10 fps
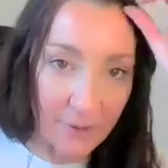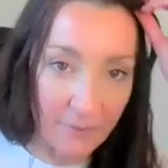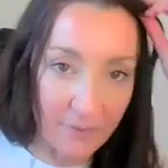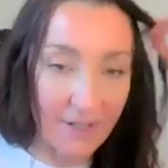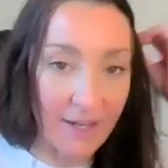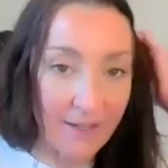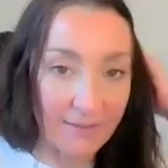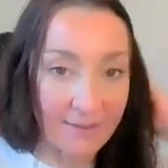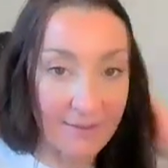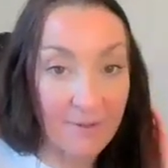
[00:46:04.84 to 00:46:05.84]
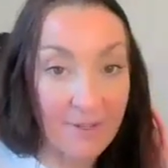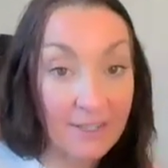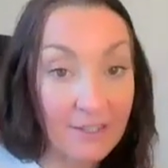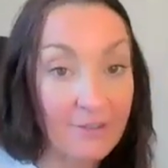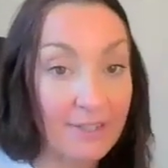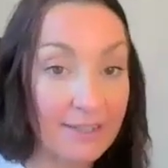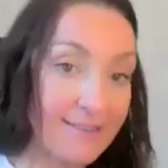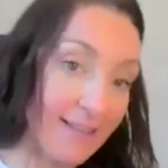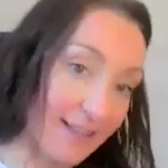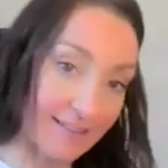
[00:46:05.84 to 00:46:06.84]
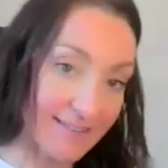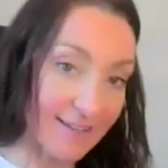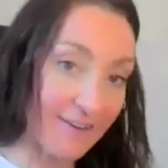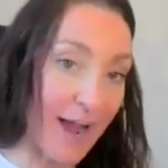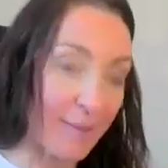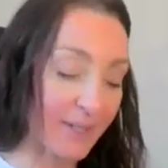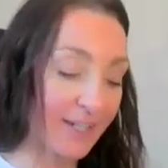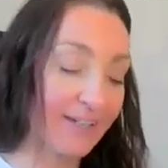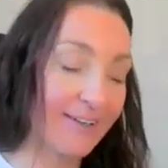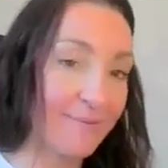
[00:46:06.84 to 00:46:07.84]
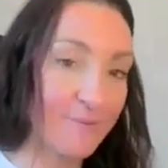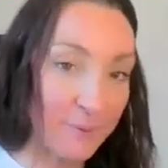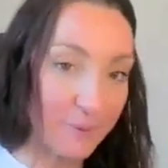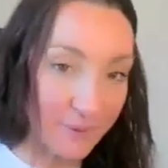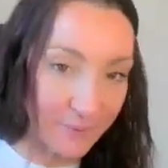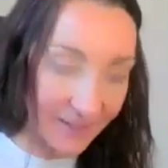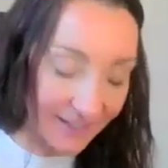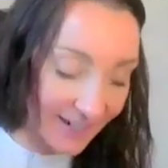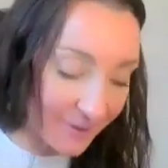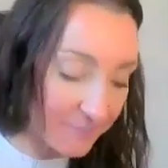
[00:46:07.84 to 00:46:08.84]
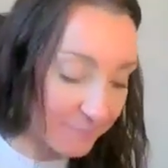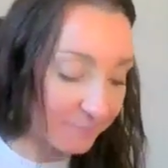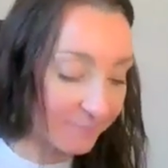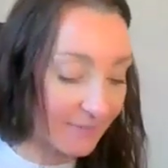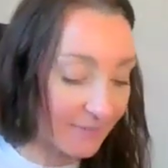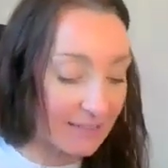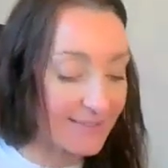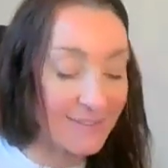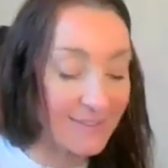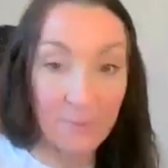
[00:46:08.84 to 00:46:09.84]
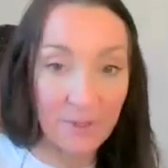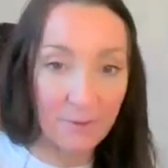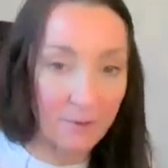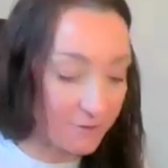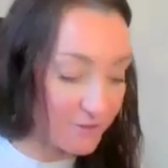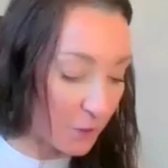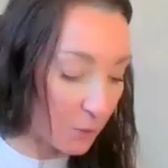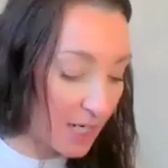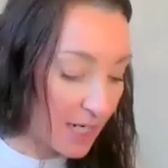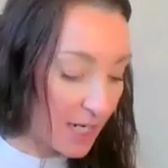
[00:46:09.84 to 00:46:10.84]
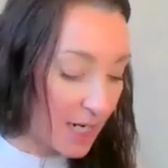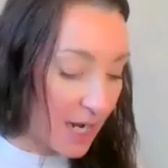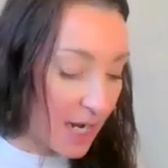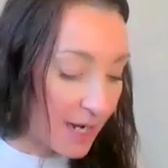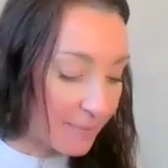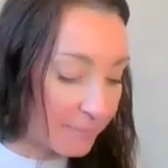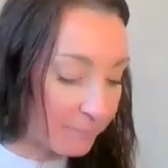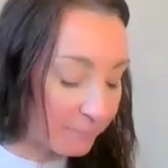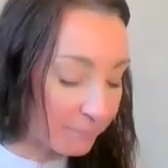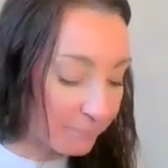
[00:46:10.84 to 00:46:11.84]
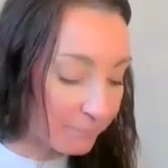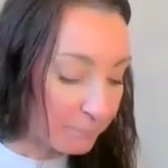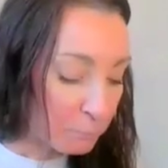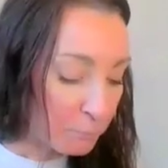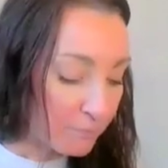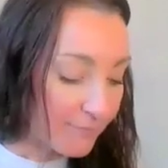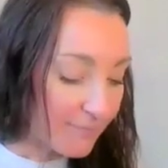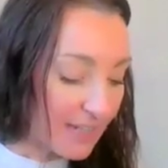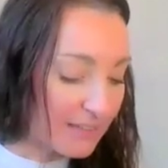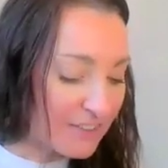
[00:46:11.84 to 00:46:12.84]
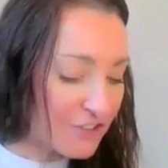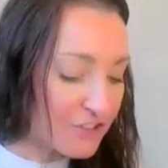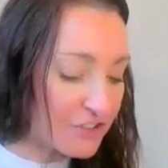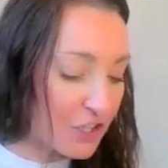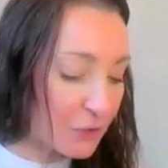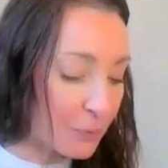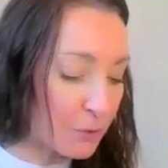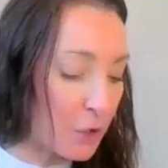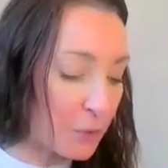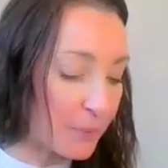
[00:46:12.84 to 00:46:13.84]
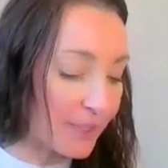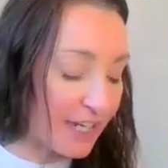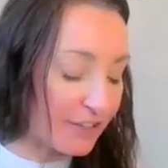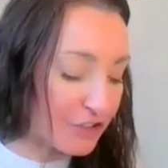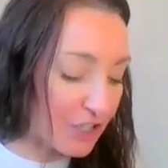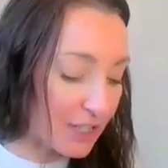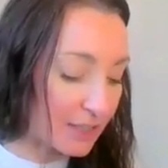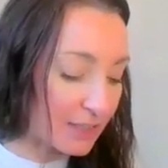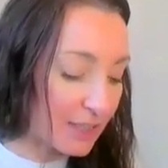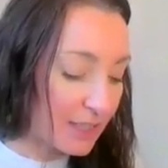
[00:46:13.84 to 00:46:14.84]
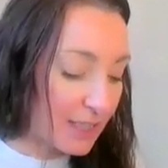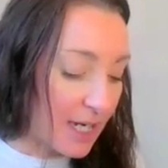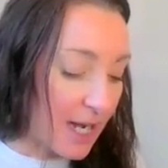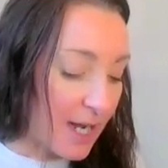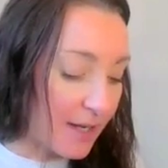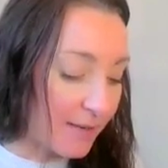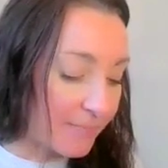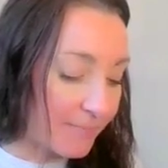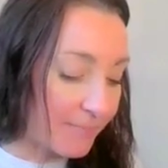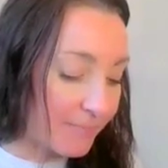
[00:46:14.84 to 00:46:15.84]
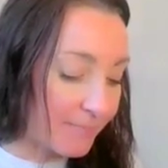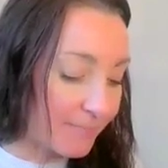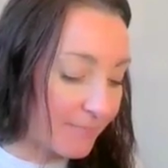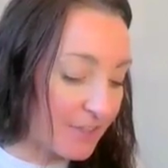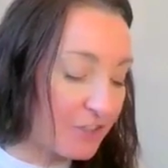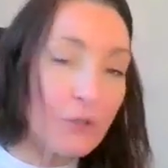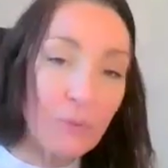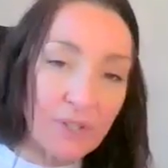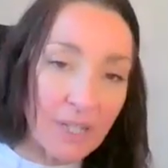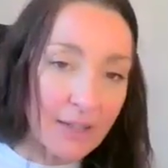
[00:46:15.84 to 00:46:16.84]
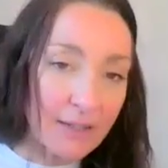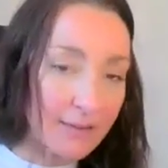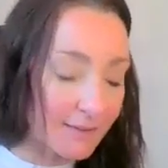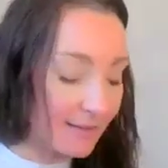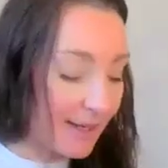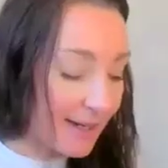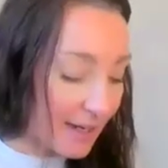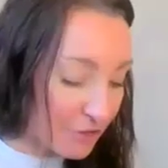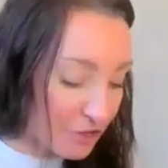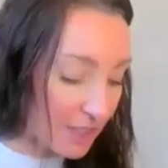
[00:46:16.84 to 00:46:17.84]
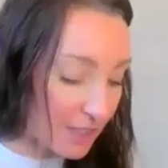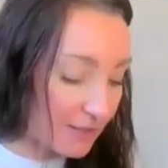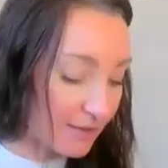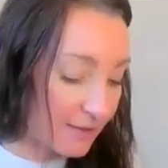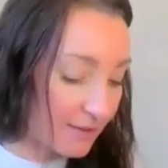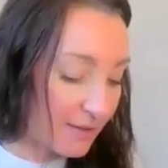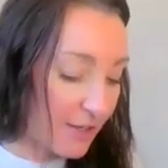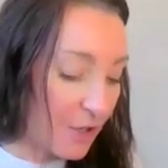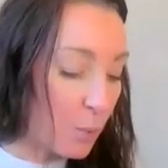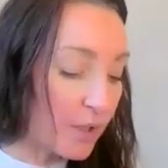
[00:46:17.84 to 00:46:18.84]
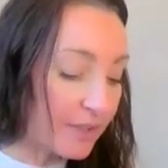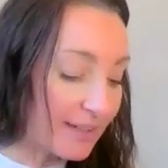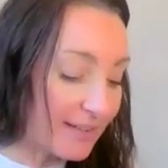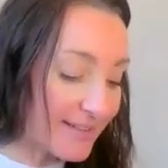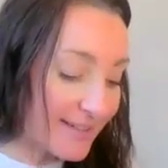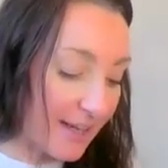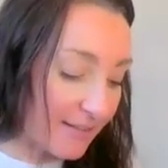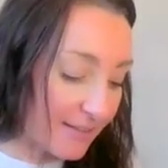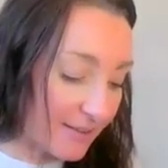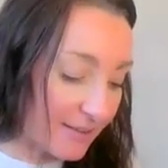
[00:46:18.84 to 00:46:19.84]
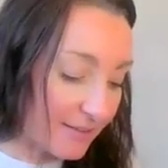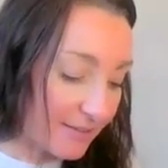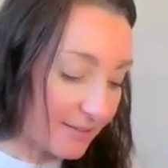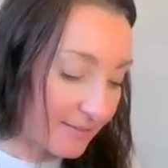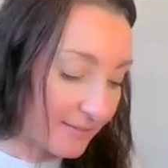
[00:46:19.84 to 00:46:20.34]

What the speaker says: about the divine unions and things that are happening and unfolding right now. It's so beautiful. So um, let's just go co-creation, um, union, connection, working together.